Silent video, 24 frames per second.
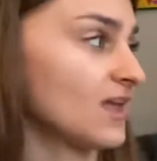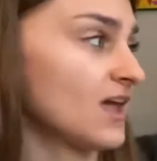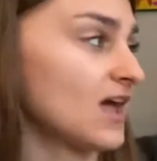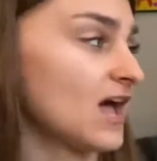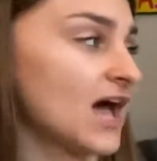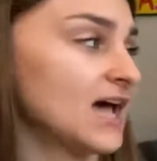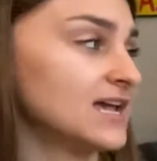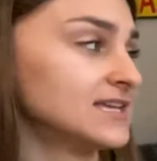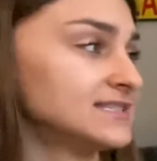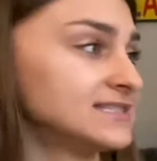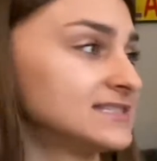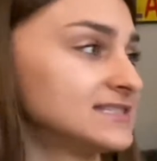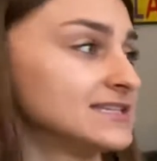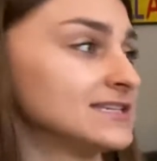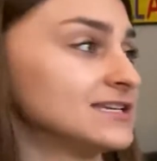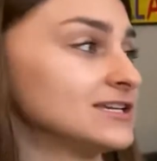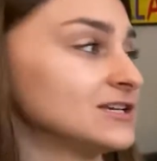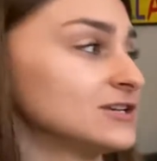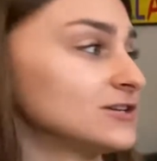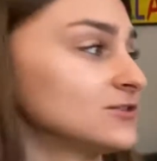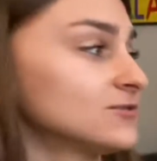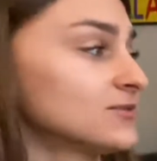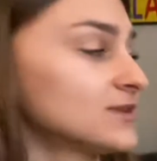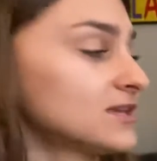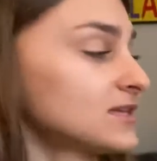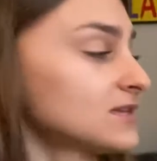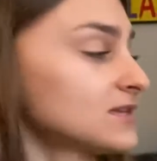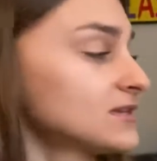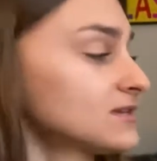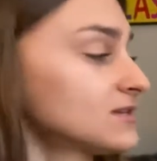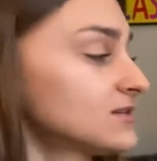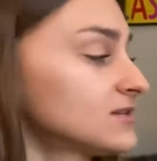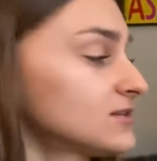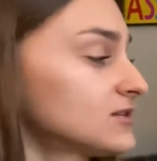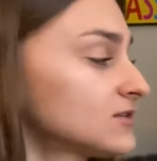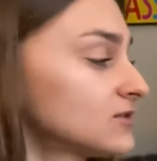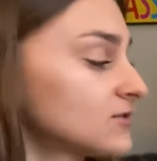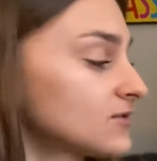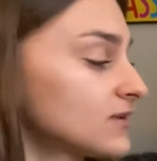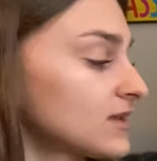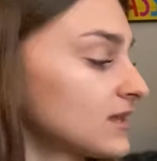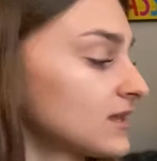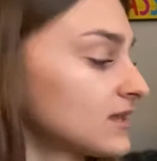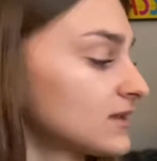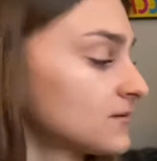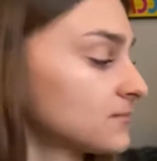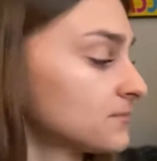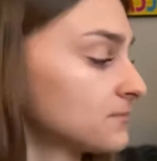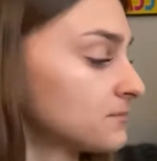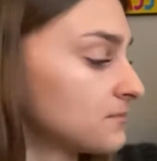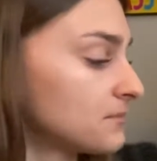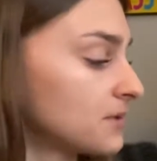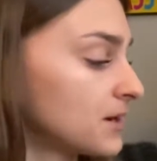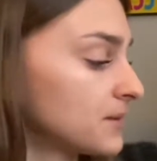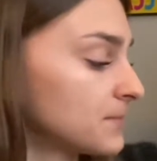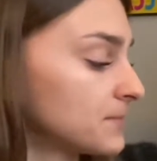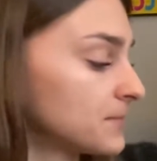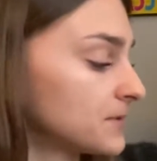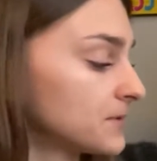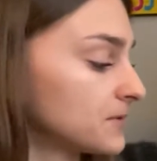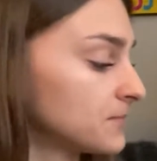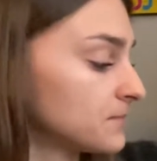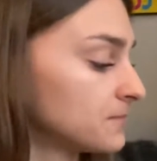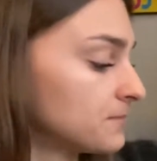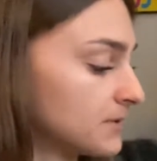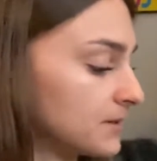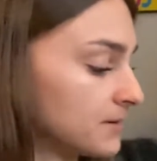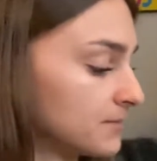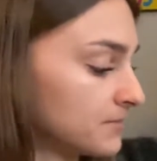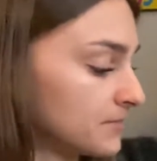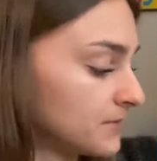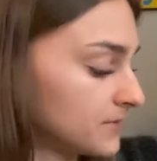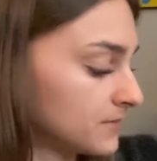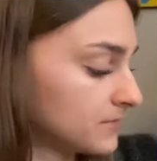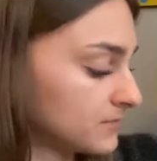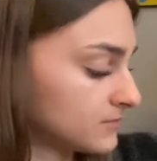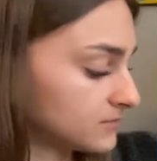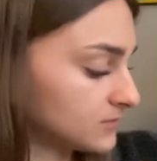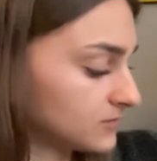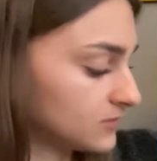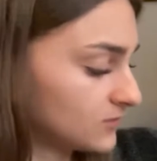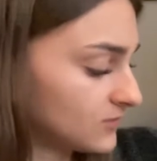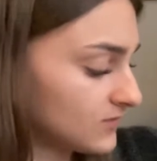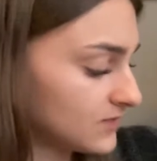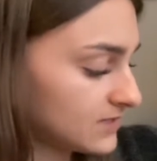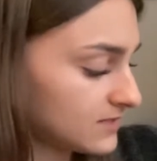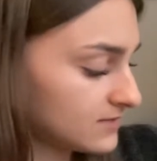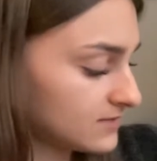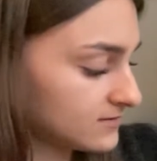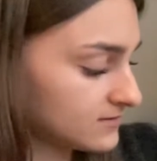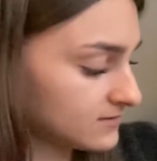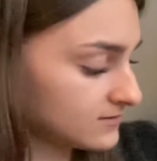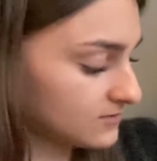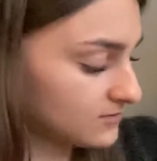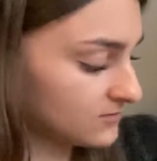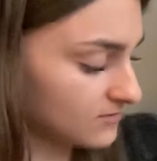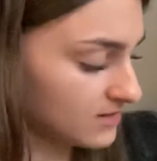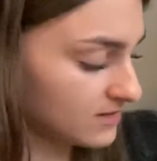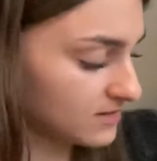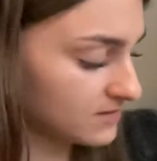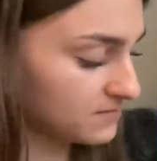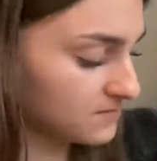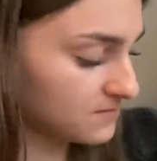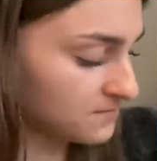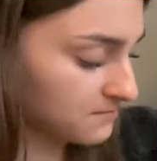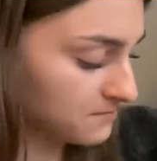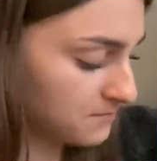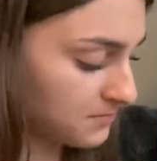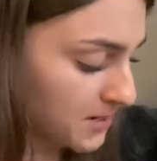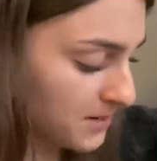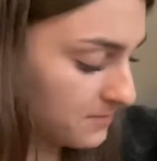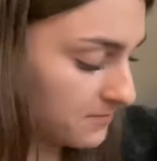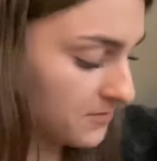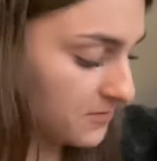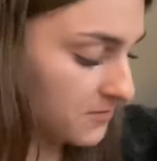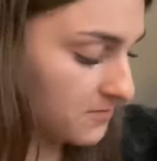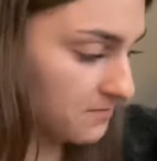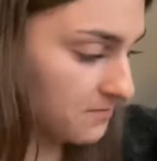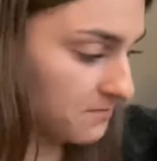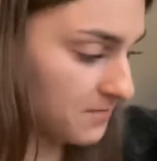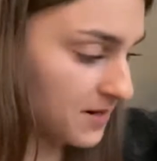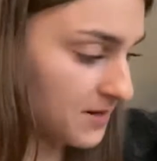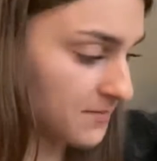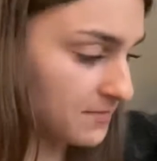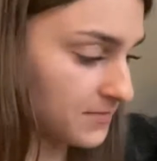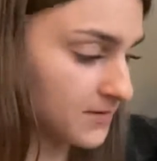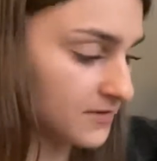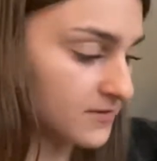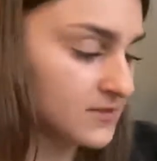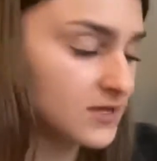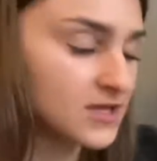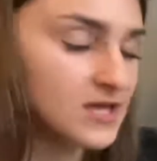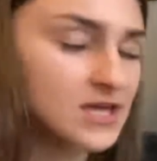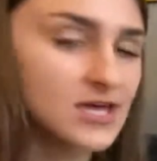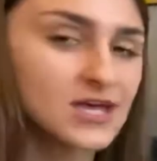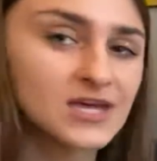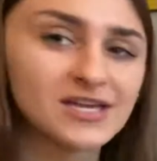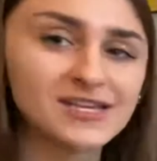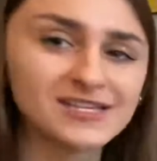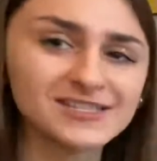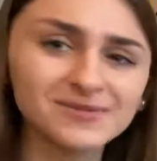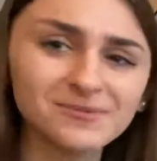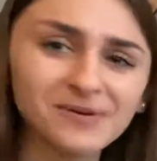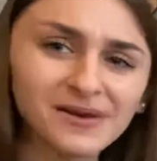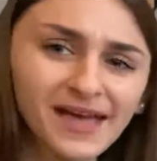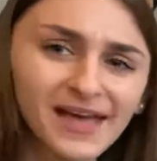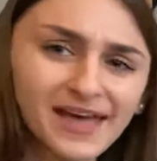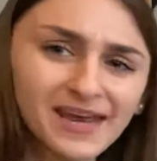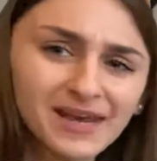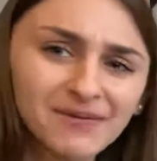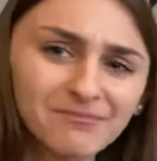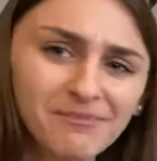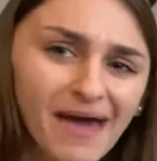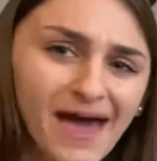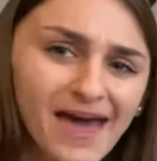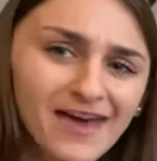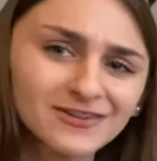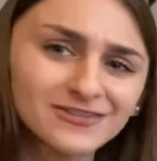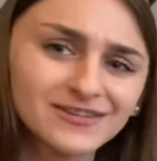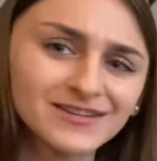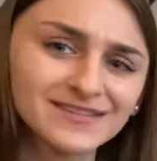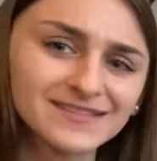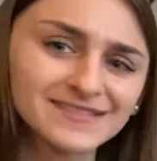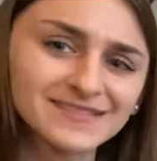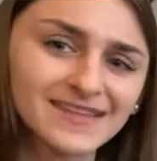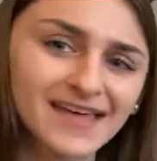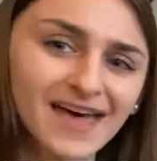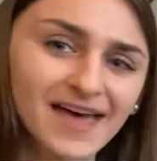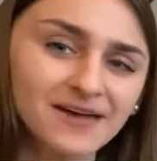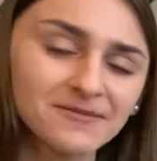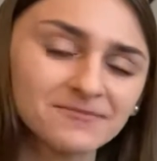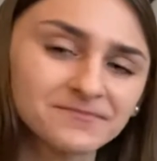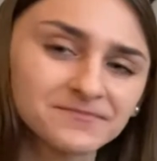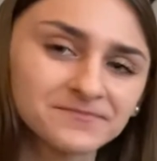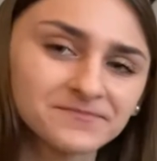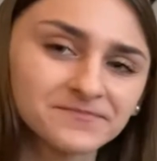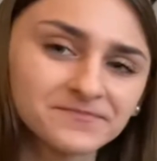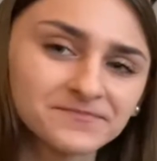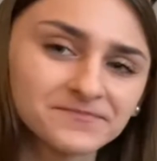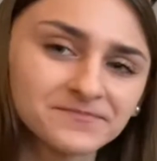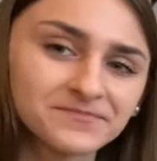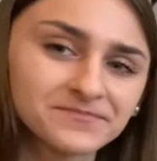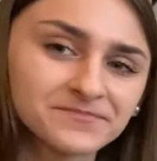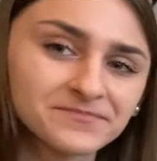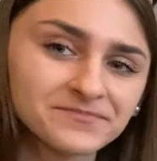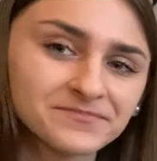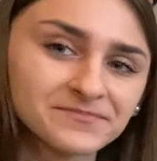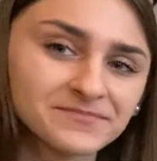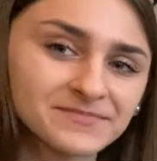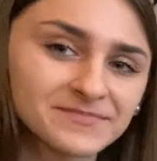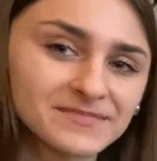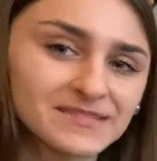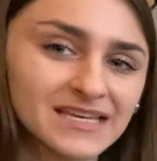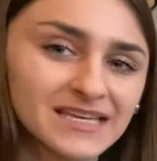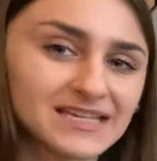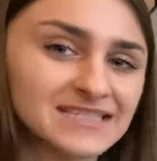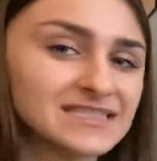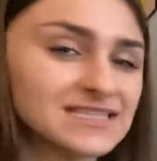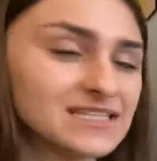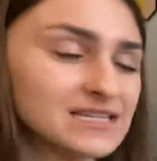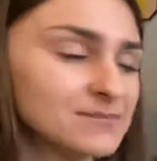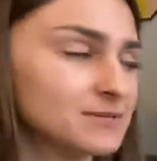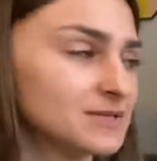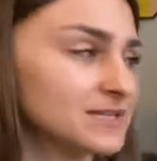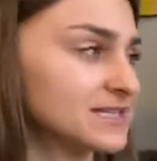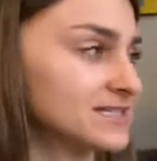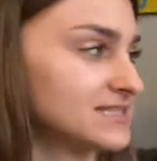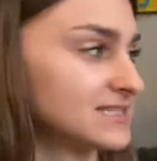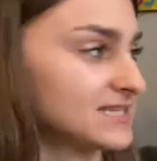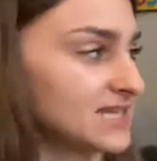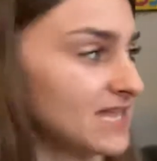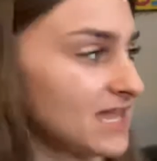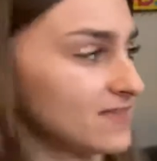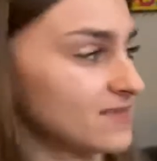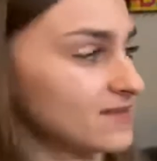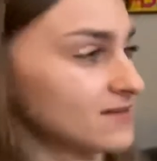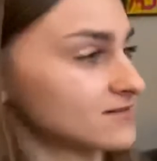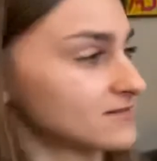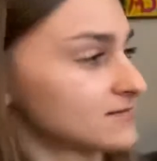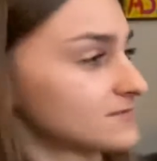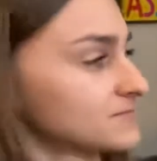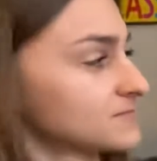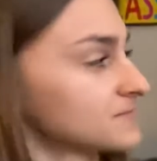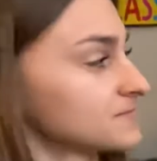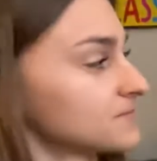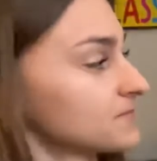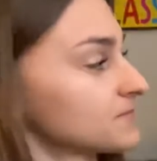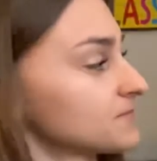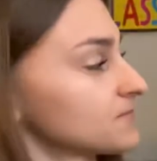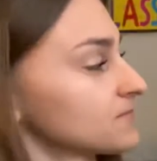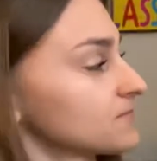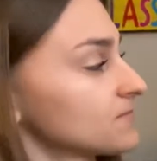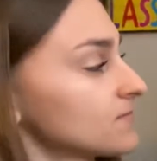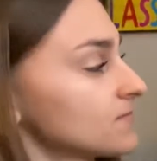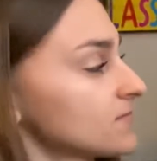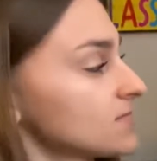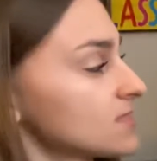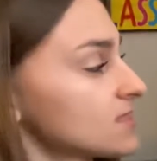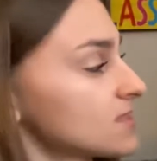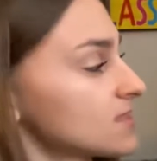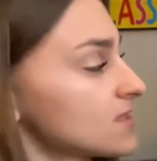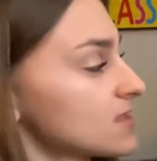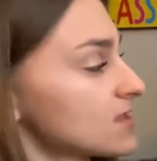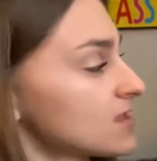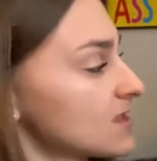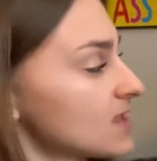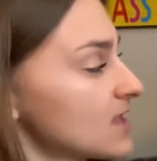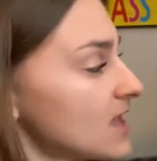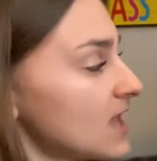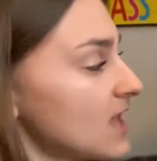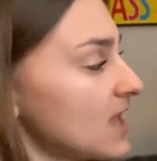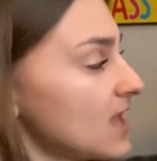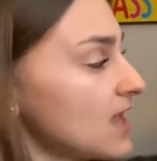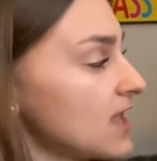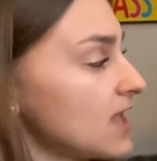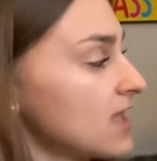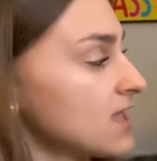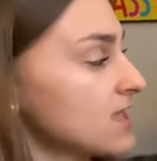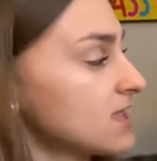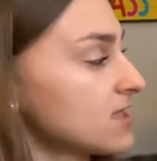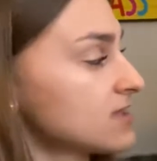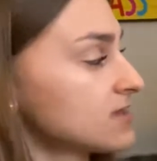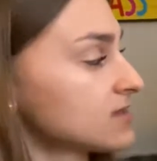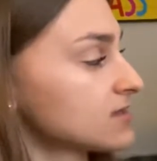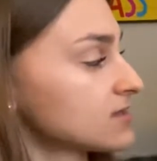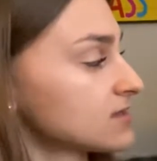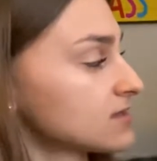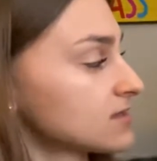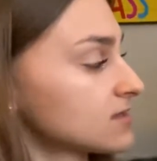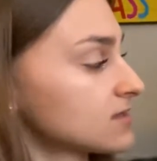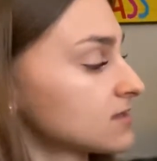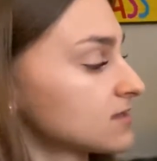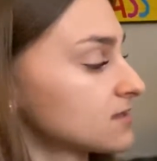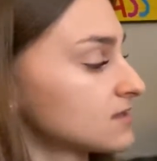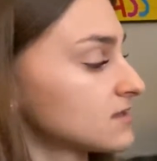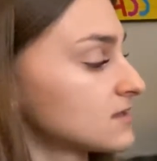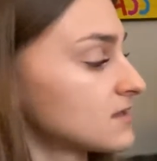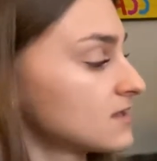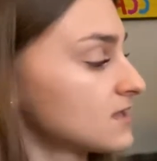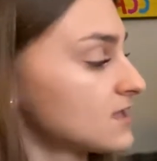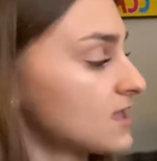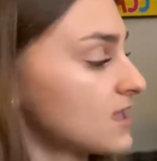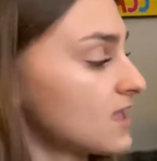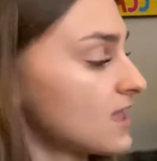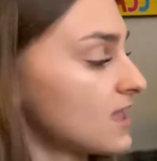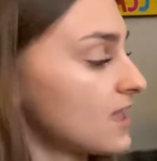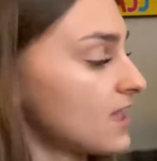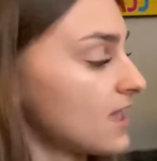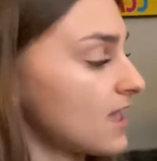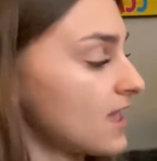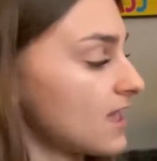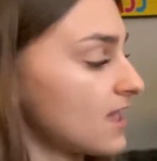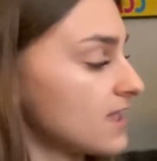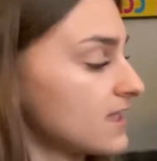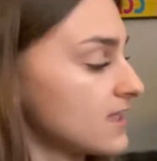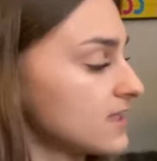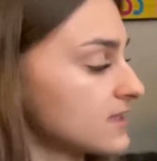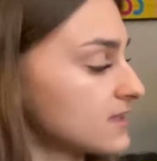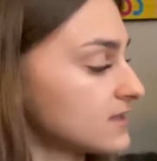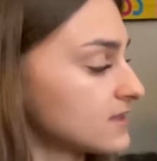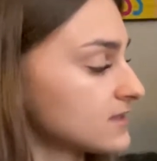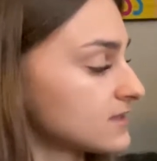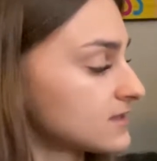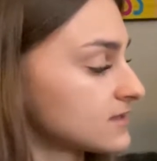I see green, green, purple, purple. Green, green, purple, purple. So what kind of pattern is that? Let's label it together. A, B,